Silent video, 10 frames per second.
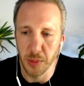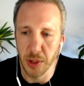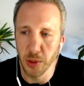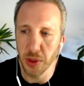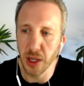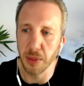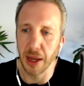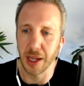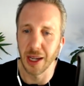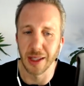When you think
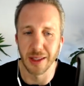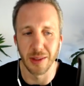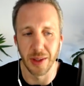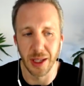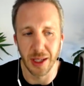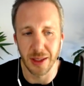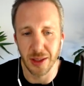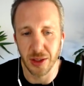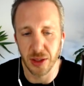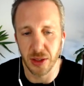about connected TV,
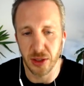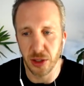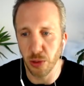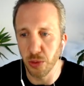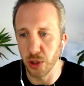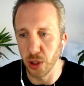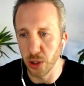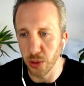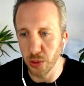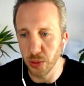it's so
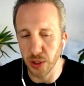new,